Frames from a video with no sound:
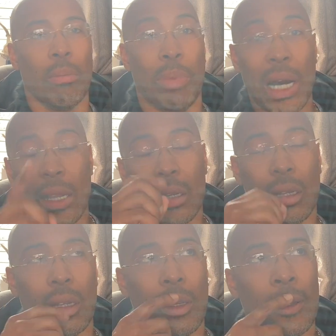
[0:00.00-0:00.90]
But
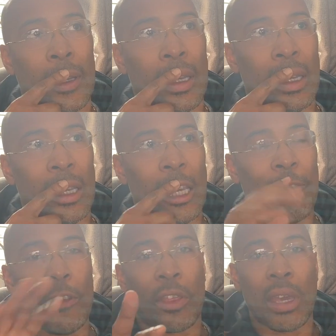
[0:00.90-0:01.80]

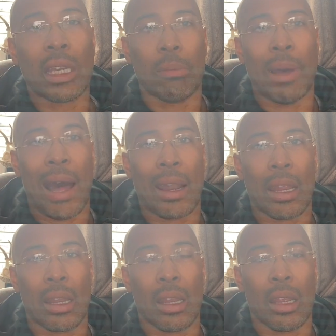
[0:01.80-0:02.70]
if you think about it,